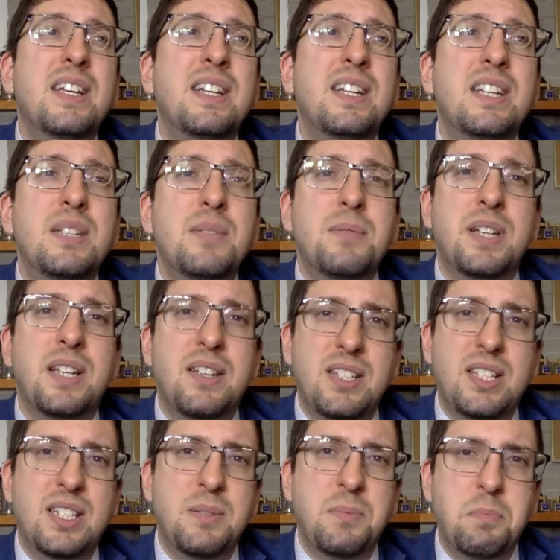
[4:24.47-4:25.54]
This one
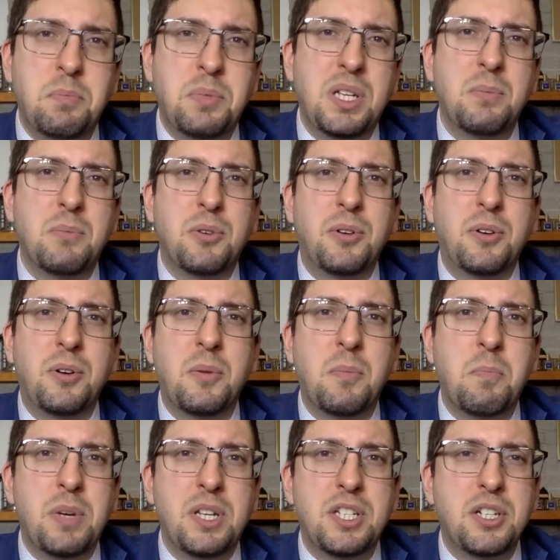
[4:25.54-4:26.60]
has a bit more
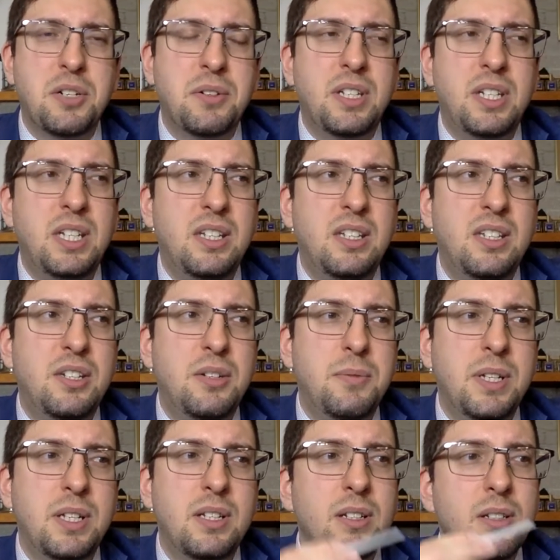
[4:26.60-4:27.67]
maturity into
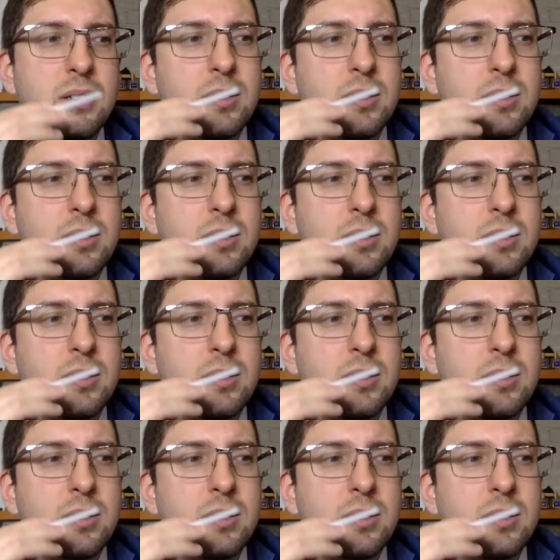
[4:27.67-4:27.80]
it.